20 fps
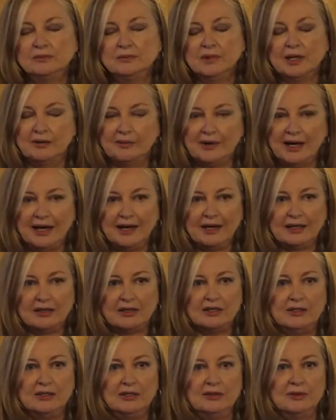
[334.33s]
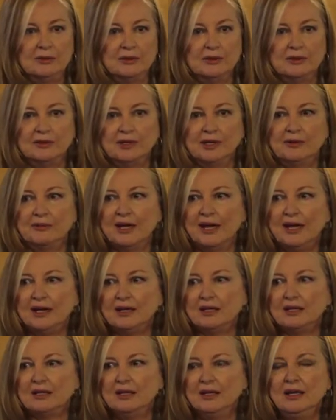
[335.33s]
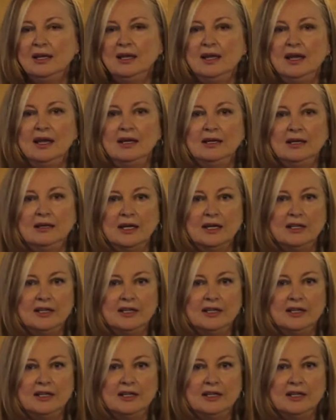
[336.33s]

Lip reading: Iraq, in northern Iraq, and